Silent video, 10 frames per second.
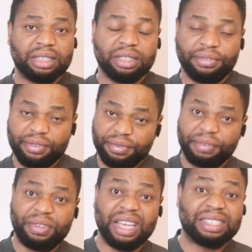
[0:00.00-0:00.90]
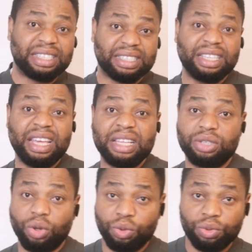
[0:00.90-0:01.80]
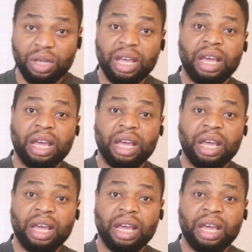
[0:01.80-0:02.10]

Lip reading: 50 and 60 years old.